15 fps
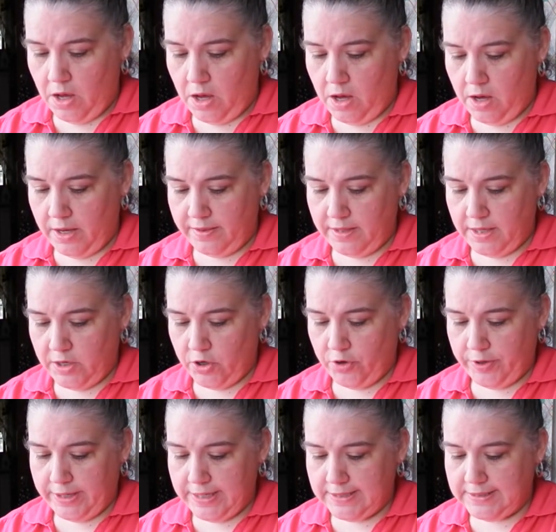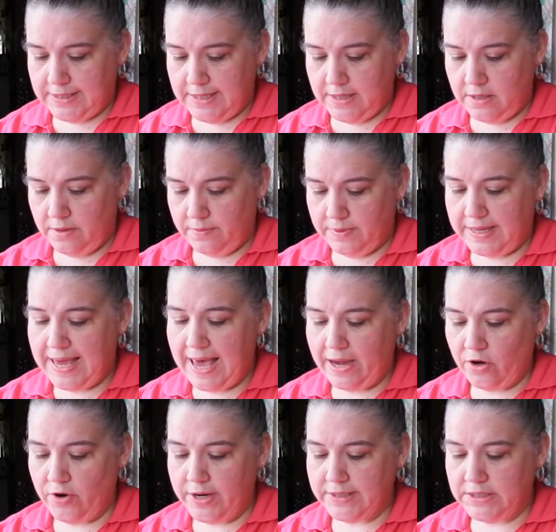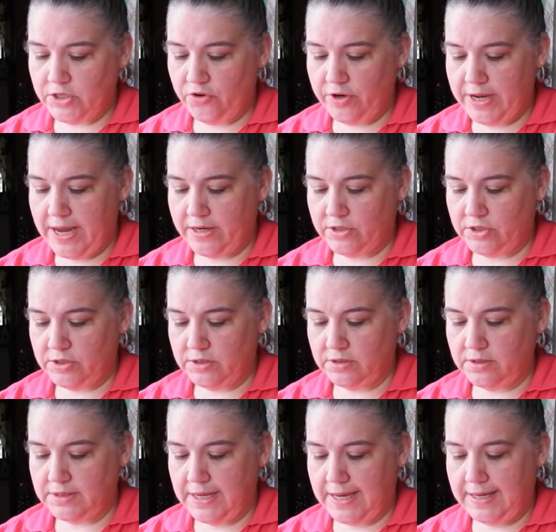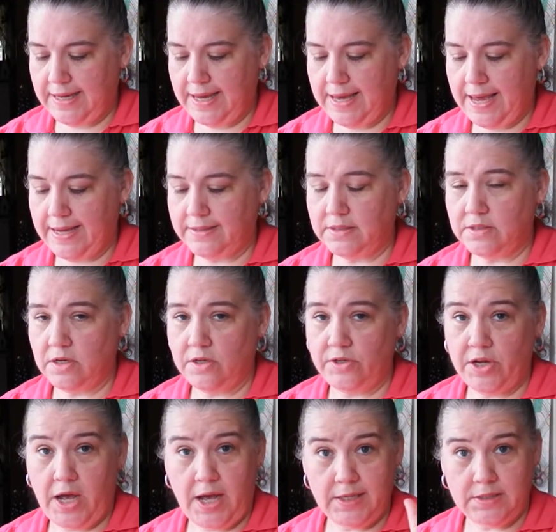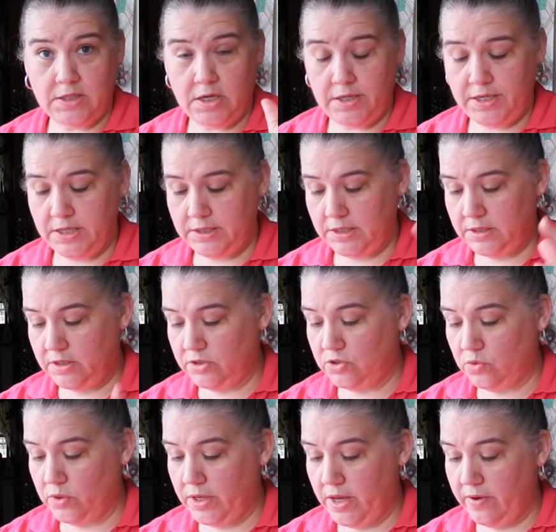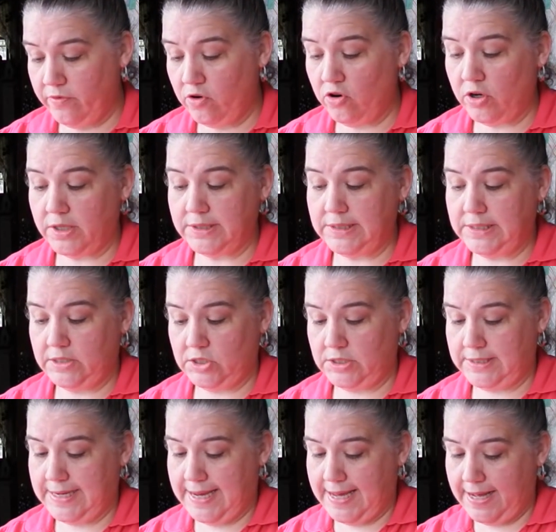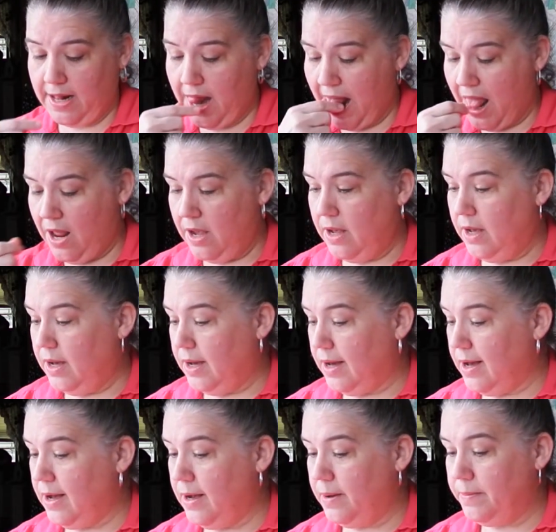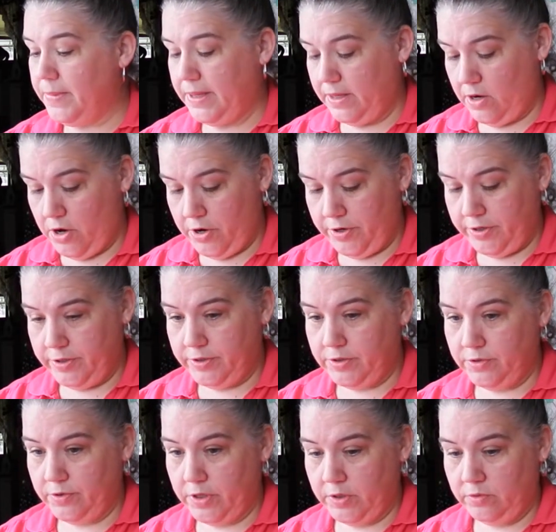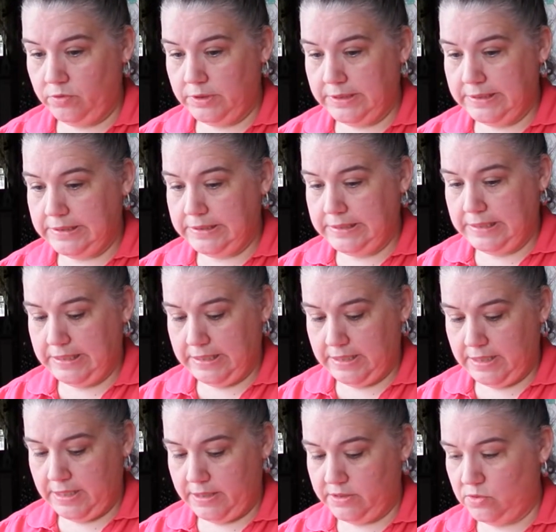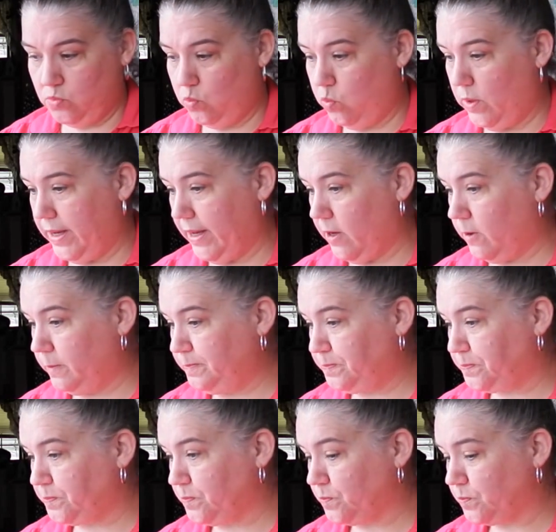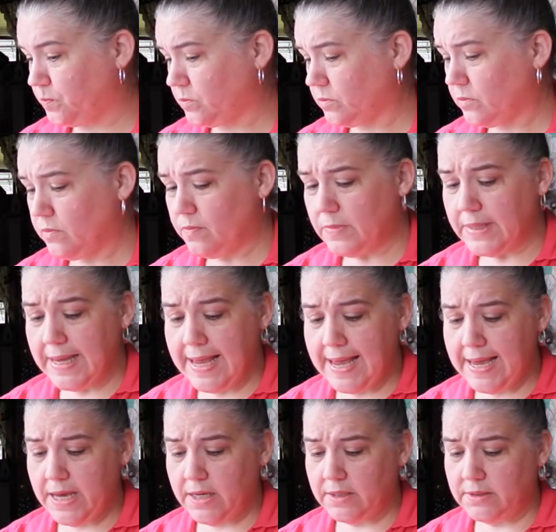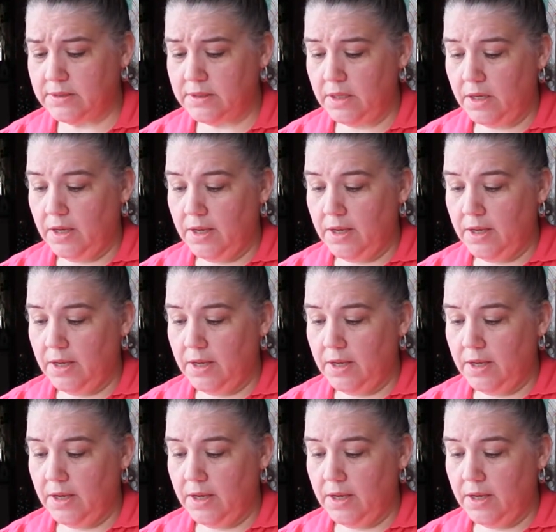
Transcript: Uh, and then Crazy Cat Crazy Creations, aka Sonia. Hi, Sonia. Did the Joy of Cross Stitch tag. Um, hers are only ten as well, and